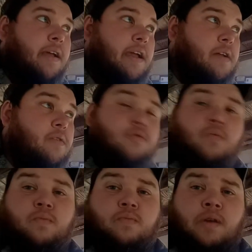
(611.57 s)
he knows
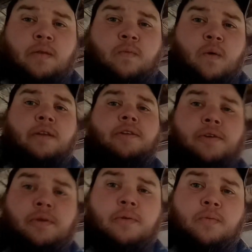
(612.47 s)
what to
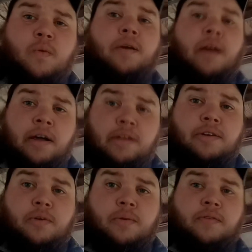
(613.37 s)
do and what not to
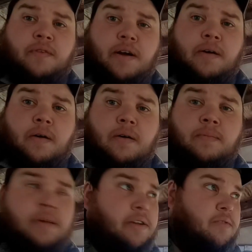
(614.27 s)
do with a
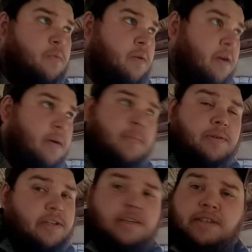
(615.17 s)
firearm. He's
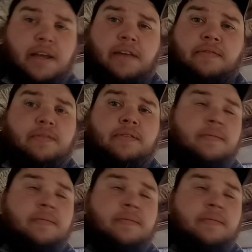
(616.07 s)
100% safe.